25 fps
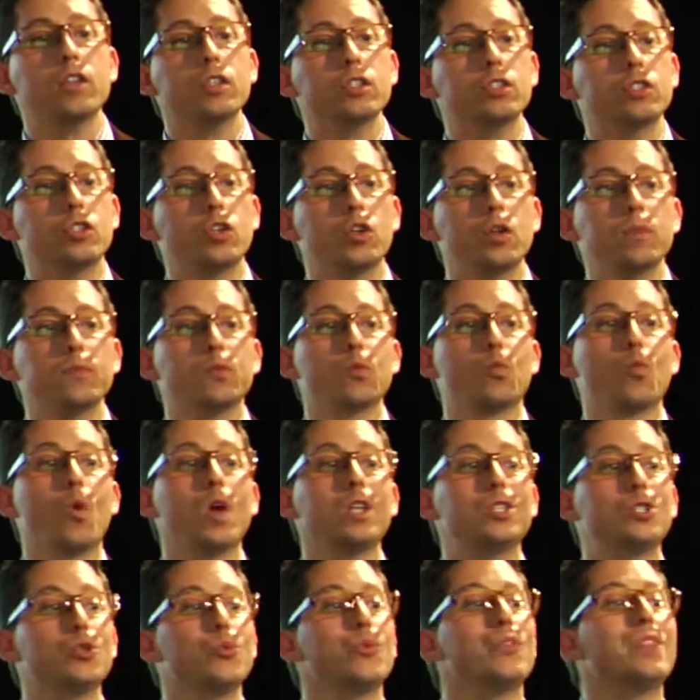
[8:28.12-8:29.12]
the terms?
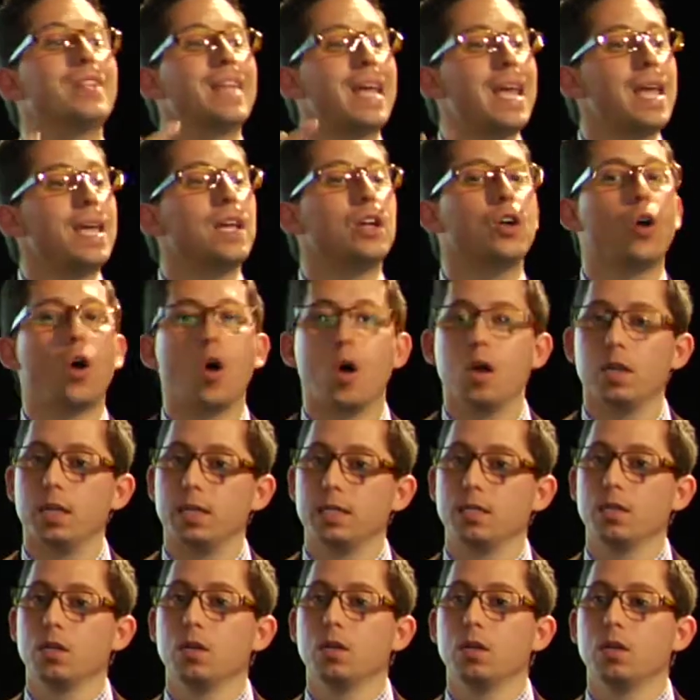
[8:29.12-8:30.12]
What do they call
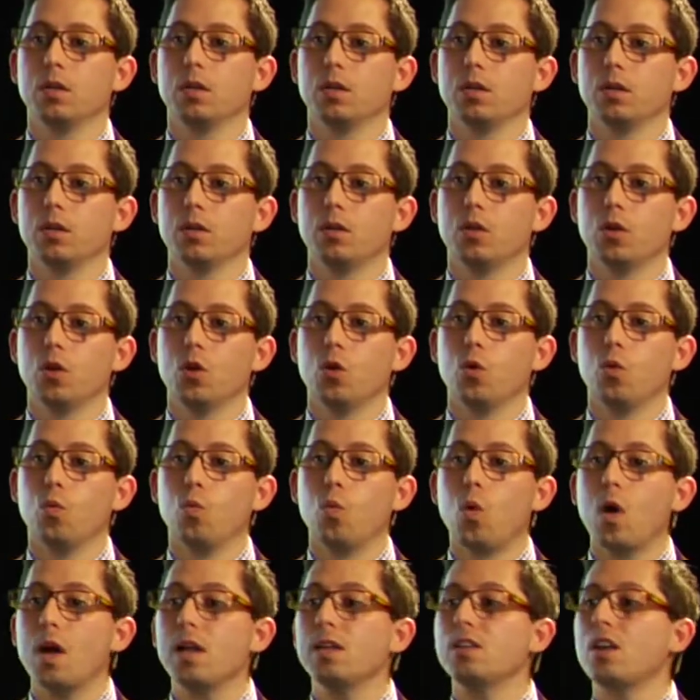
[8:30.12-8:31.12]
it?
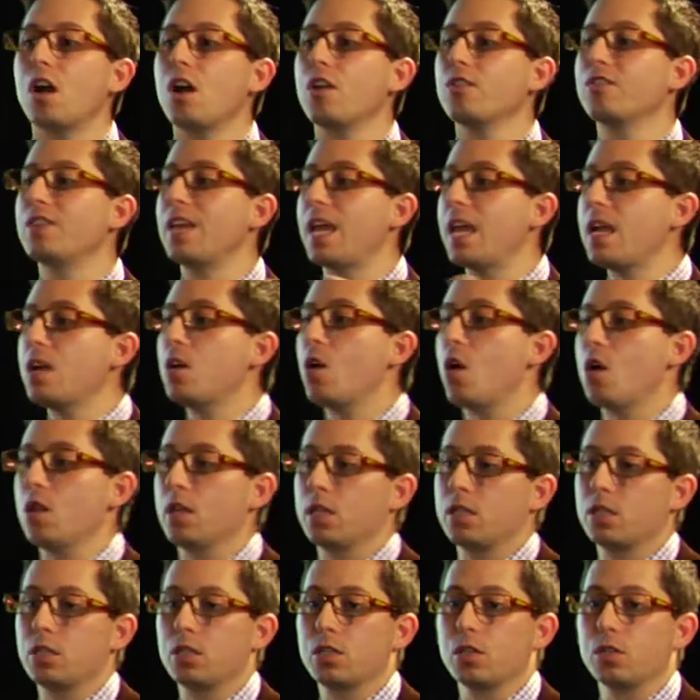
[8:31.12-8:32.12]
What are they
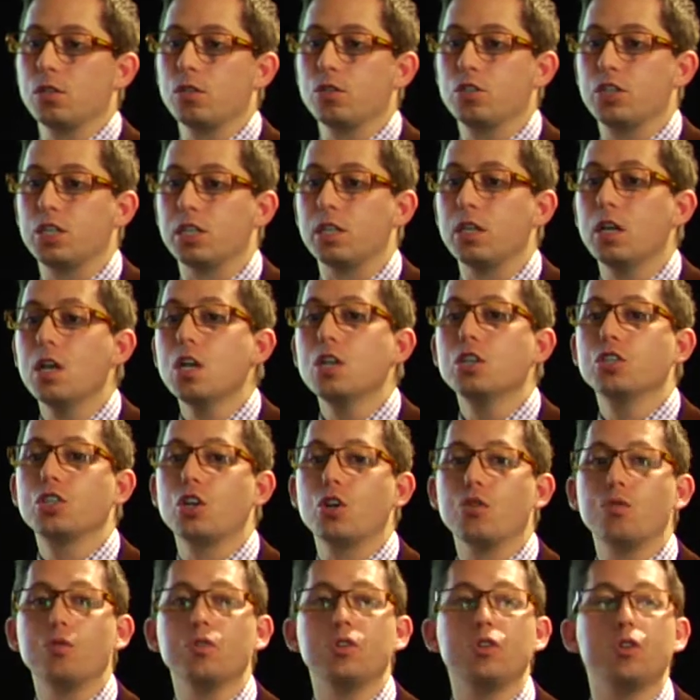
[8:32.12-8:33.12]
calling the solution?
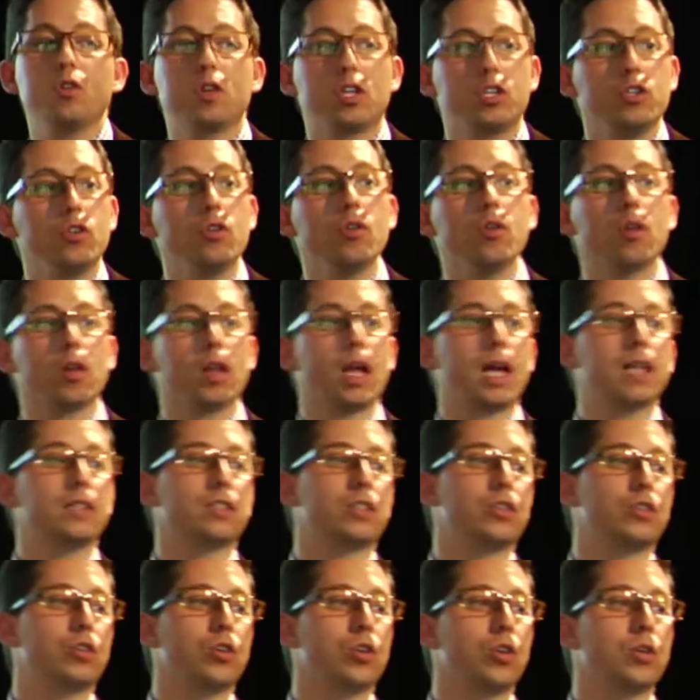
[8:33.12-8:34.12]
So you can utilize
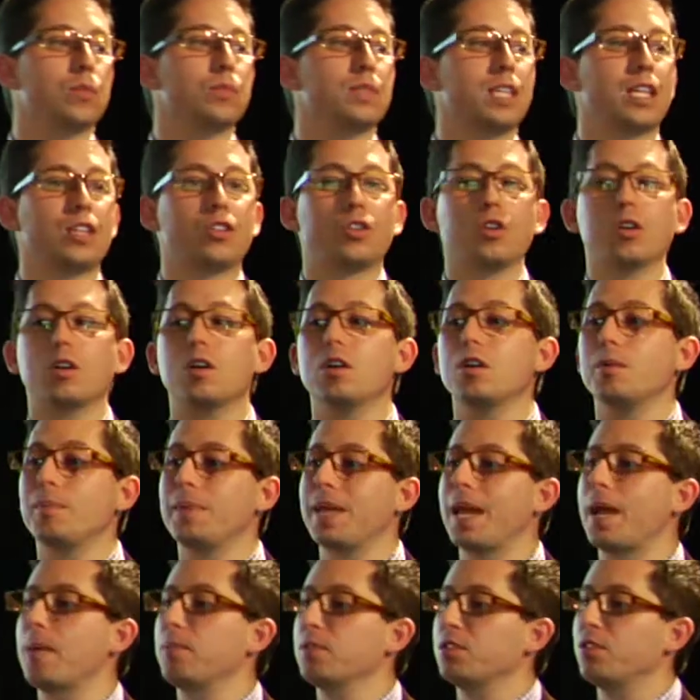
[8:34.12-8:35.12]
the terms that they're going to
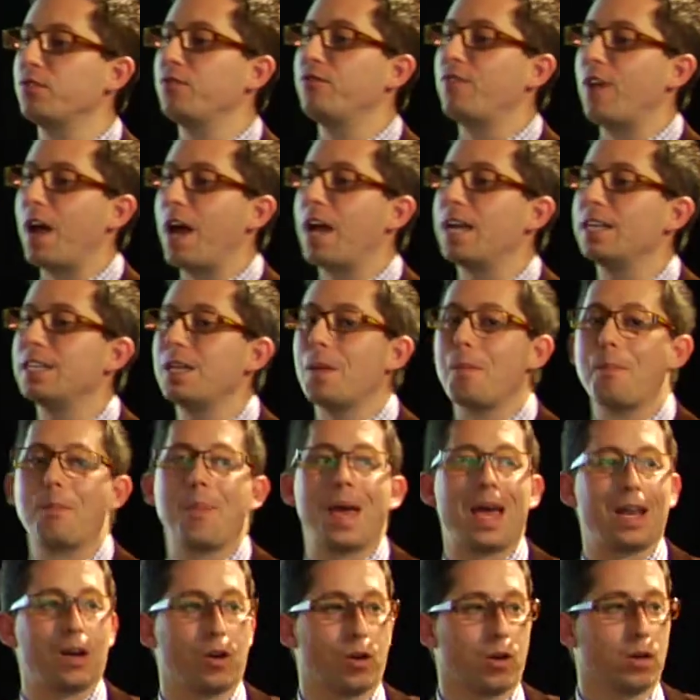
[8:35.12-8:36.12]
be able to find
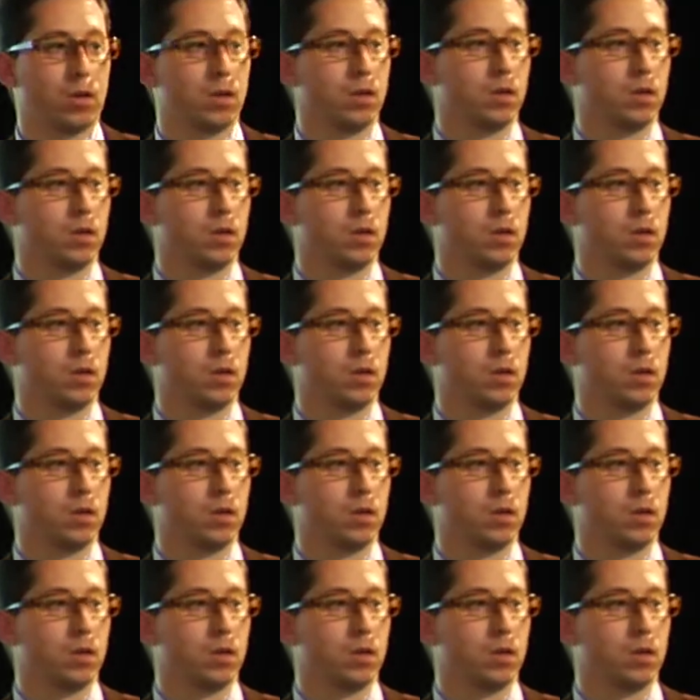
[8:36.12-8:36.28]
better.